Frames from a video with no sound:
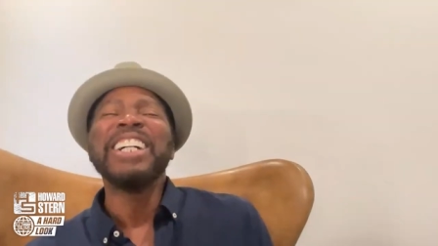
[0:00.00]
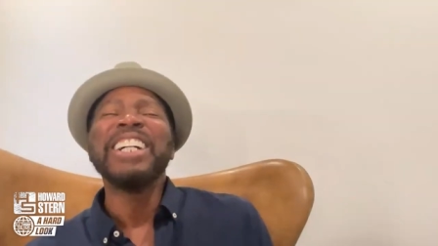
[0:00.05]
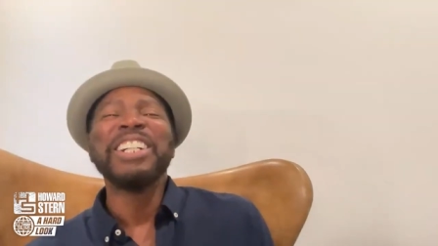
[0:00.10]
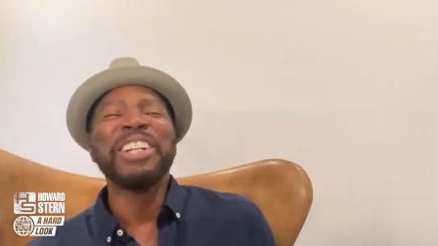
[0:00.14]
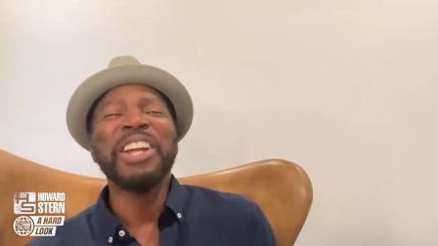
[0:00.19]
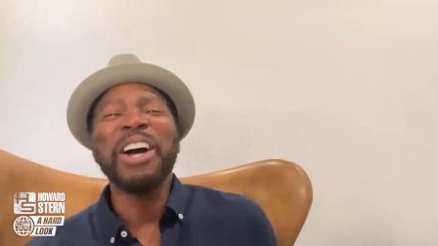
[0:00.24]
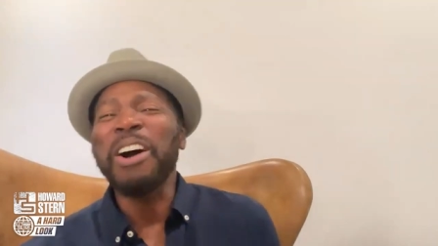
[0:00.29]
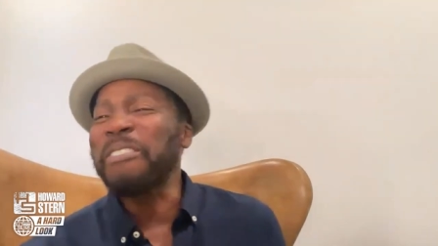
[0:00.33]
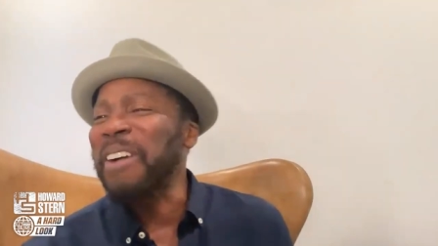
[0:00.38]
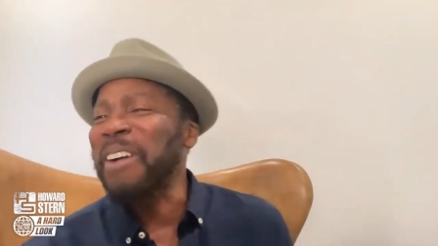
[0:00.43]

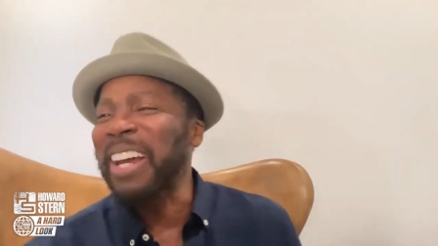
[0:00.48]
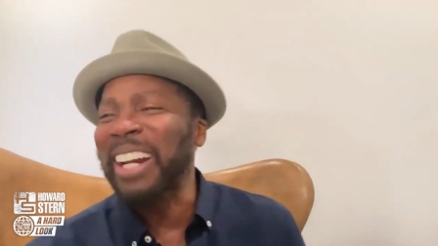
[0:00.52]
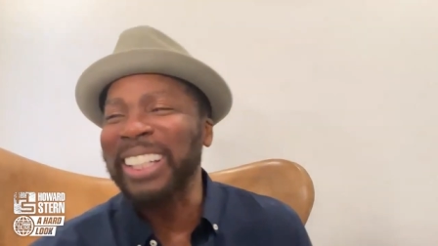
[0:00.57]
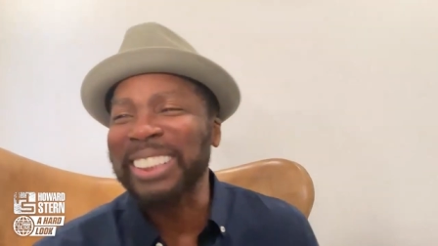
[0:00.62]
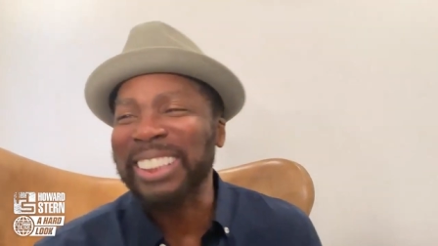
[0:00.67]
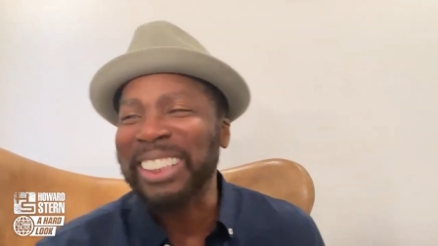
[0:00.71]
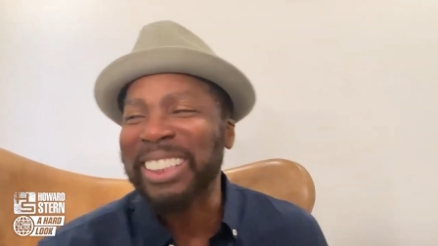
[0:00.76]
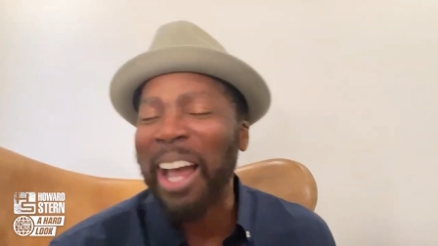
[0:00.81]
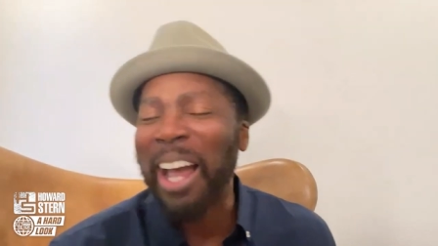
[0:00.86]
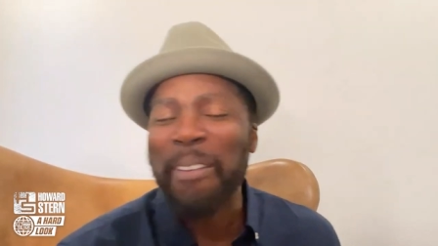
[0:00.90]
No, man,
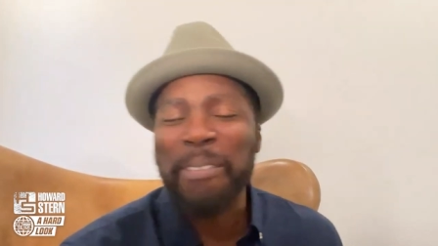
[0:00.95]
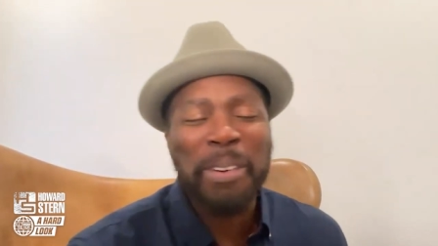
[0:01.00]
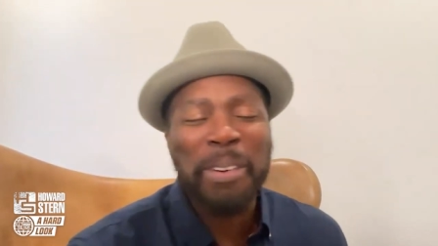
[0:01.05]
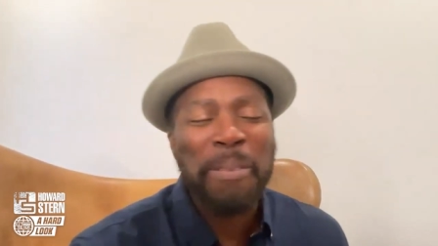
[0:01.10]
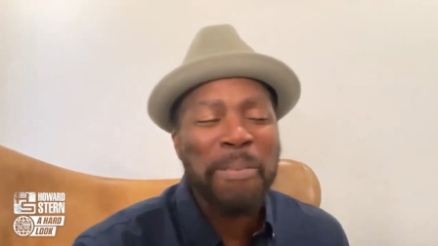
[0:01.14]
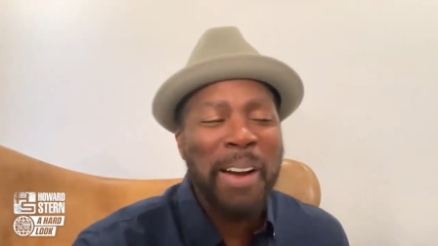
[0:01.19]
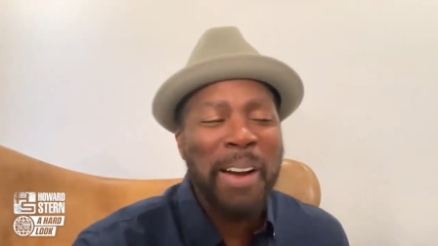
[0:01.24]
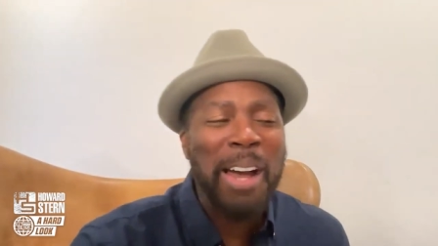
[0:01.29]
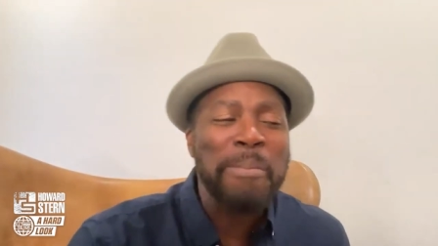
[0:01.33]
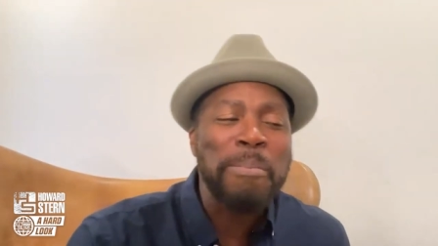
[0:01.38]
I just
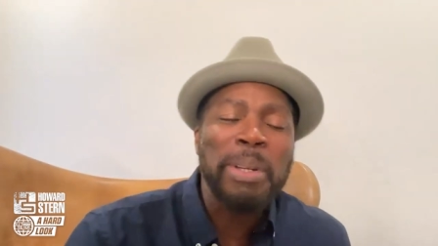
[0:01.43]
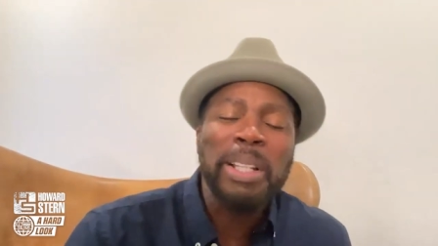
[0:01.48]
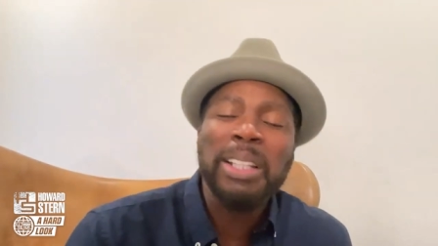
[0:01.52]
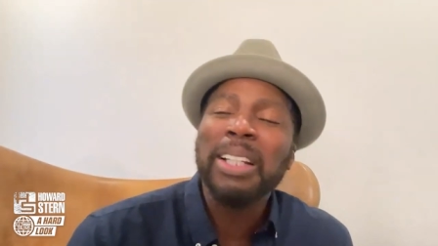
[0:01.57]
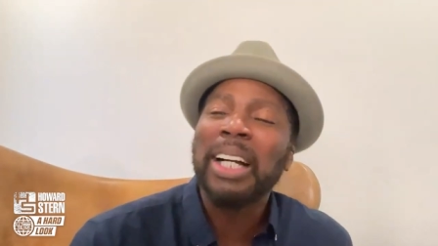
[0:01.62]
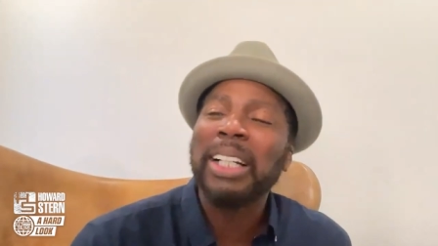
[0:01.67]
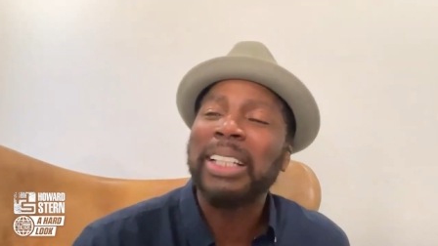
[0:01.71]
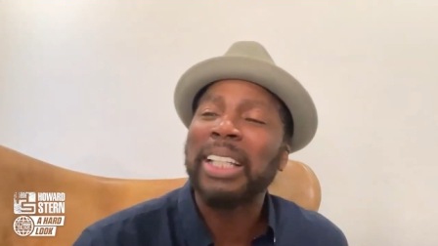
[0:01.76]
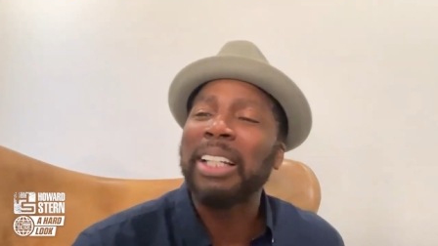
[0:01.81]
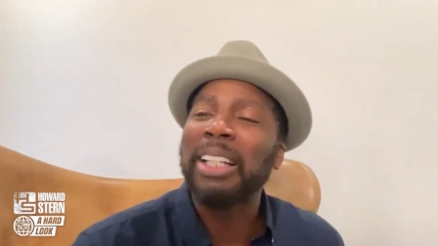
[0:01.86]
happen to be
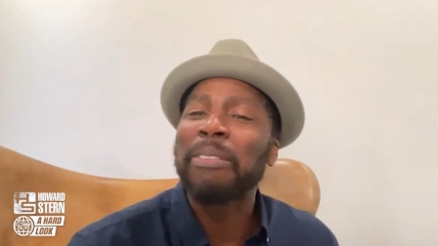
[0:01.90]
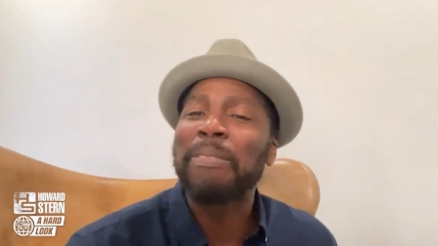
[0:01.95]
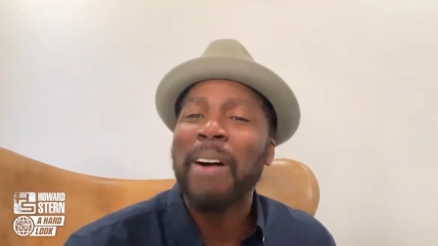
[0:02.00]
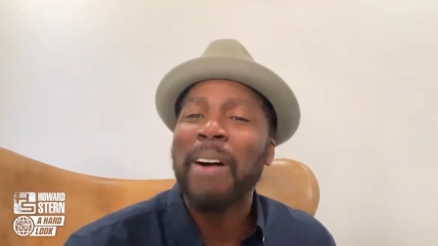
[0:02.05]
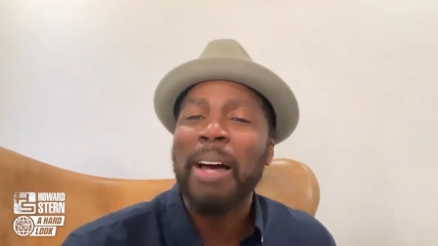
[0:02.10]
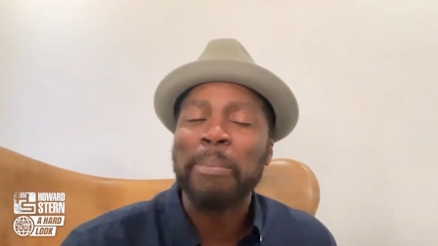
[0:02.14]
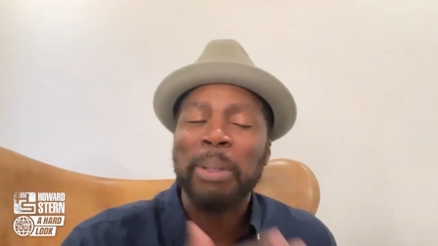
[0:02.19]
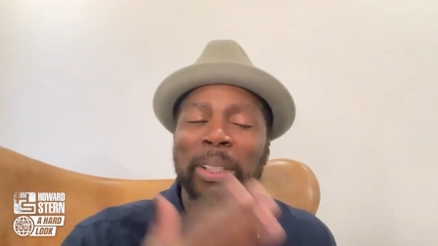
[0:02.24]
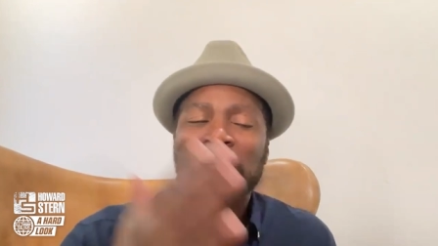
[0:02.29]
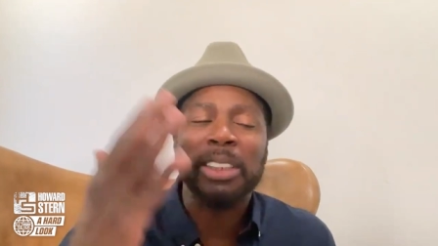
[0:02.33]
lucky to
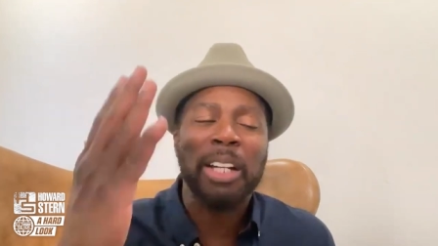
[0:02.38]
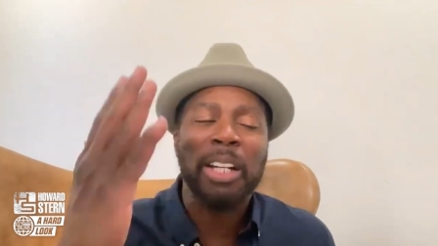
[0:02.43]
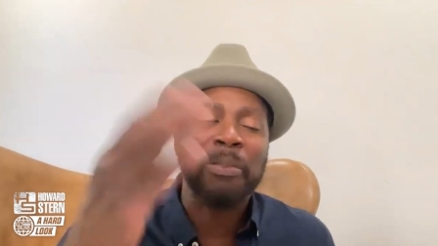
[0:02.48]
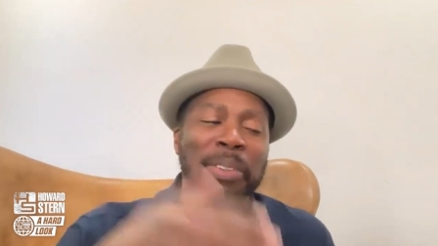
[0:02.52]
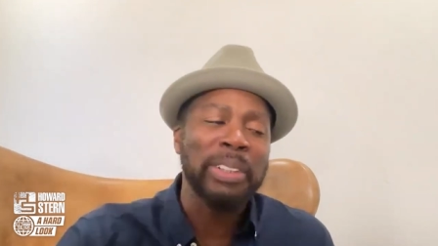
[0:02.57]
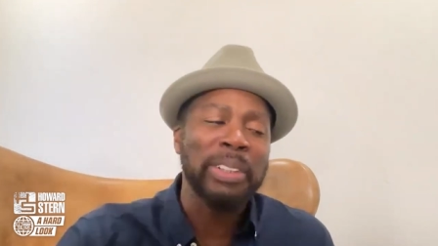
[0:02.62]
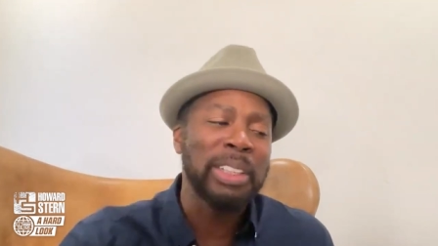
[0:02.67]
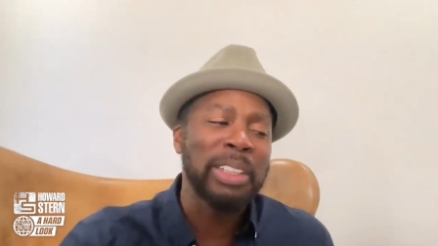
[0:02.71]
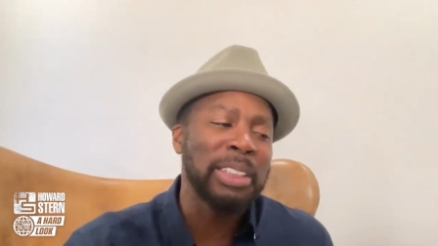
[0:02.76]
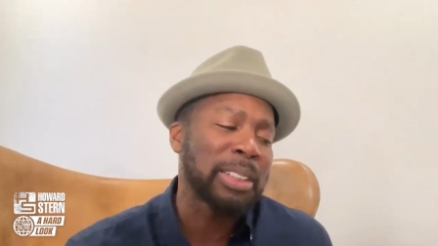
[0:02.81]
find
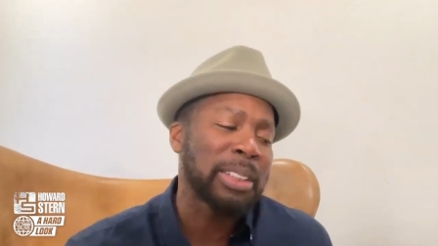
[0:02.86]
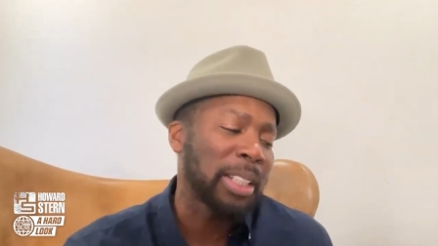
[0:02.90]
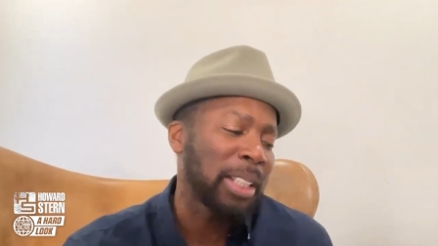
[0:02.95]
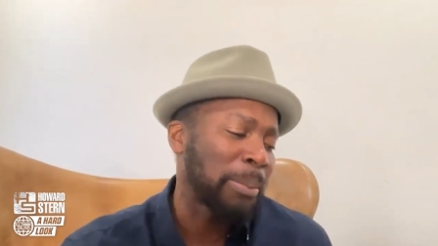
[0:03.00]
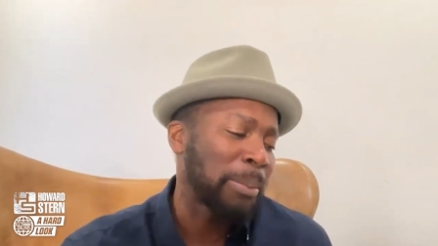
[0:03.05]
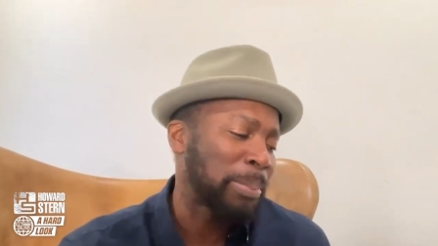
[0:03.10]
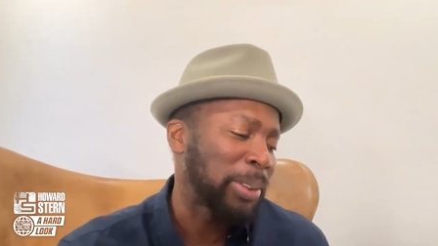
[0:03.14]
myself in these uh,